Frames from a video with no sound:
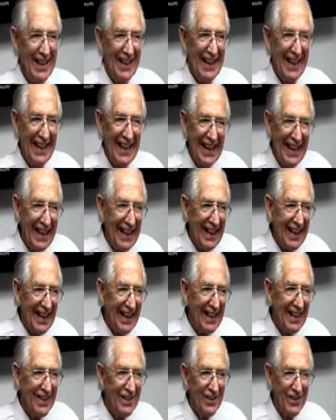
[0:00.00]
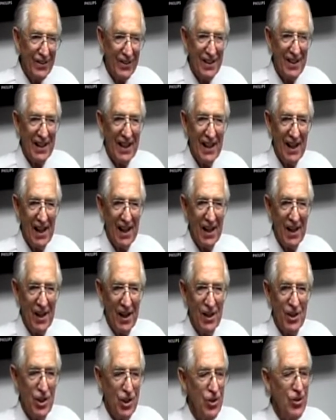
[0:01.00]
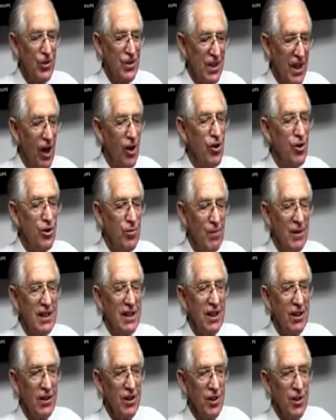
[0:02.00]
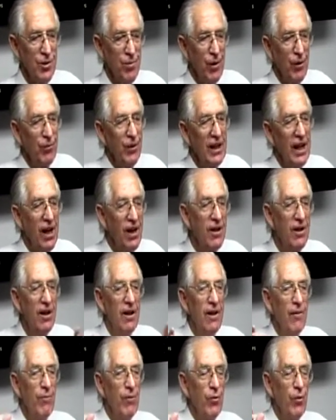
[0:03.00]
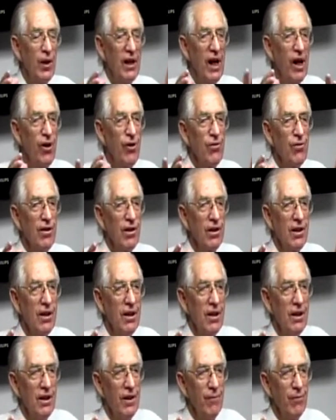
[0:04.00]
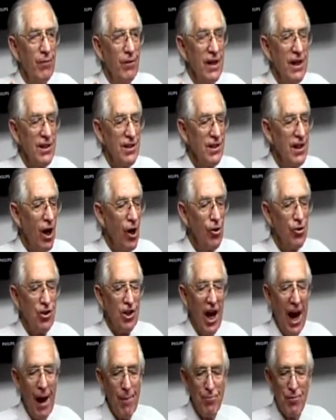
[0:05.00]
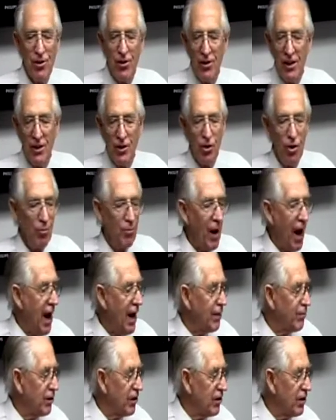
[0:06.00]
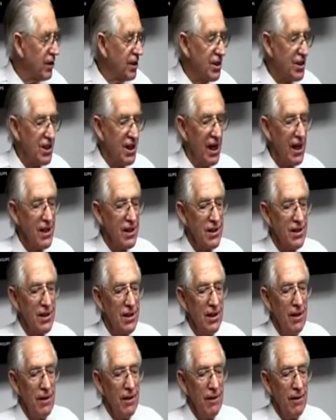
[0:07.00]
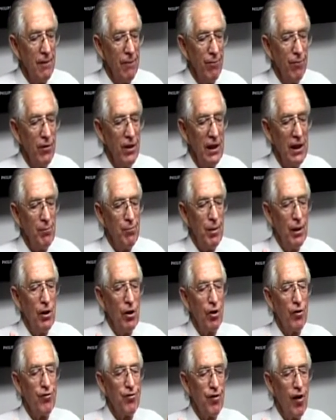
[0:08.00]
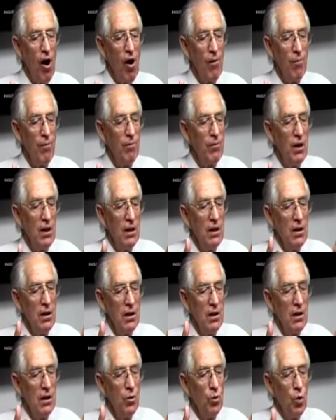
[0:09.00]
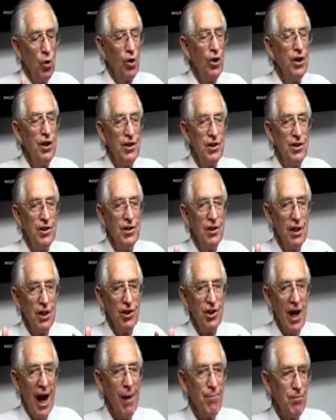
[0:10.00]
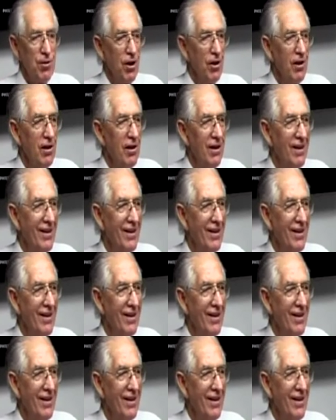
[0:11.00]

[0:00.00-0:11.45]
Yeah, I don't think I'm going to choose those materials, but we don't, there's no chapter in your Bible that says the build from wood chapter.